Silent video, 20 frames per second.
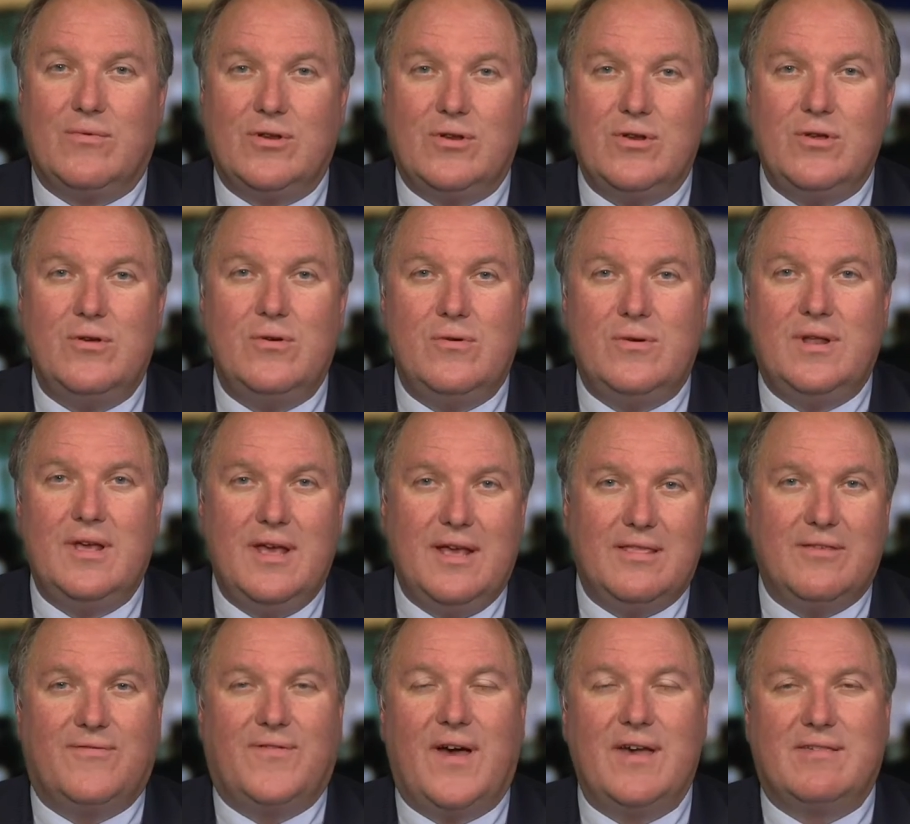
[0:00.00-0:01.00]
They renewed
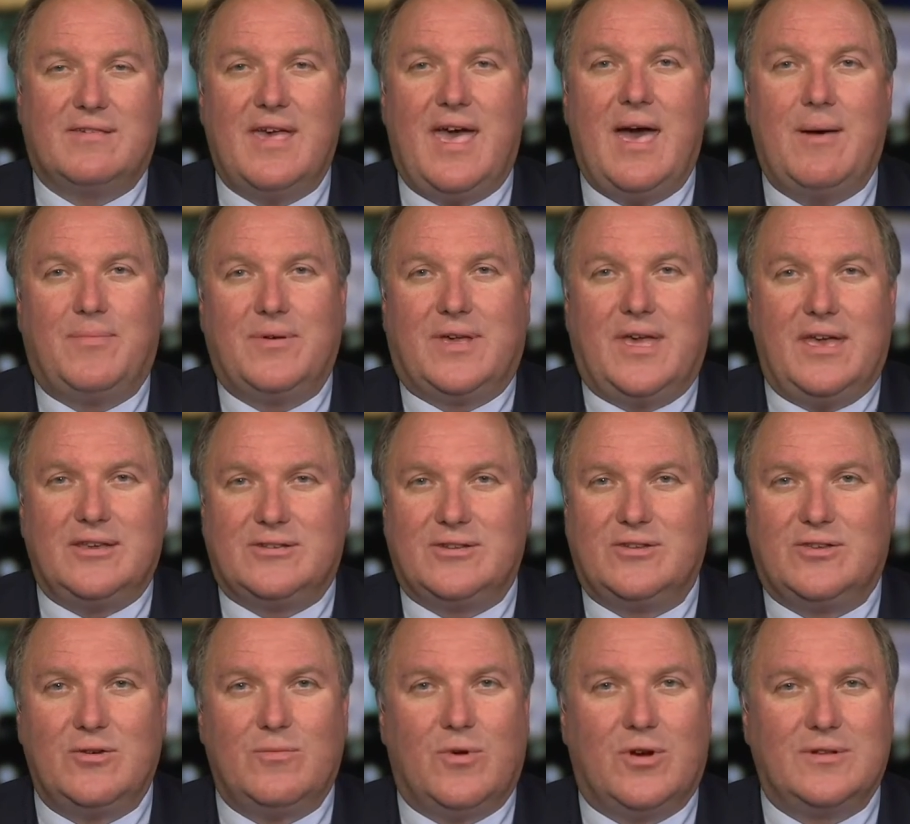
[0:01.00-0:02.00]
the FISA
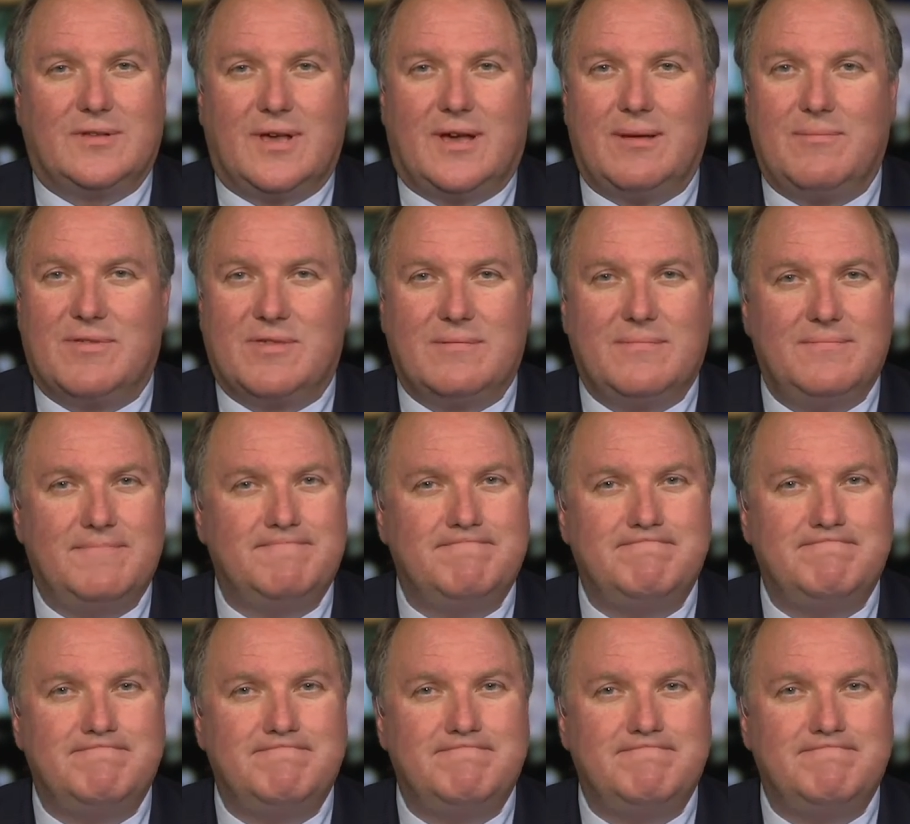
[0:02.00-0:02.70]
application 2 more times.